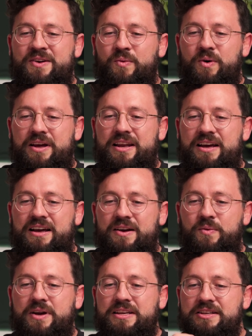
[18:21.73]

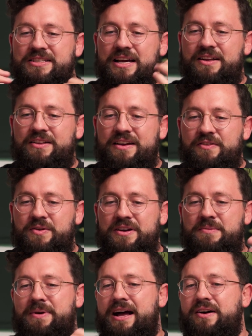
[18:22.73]
What can you tell everyone
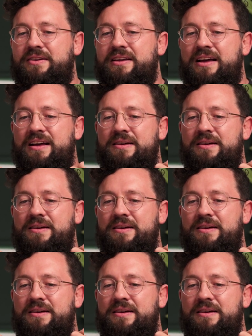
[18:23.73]
about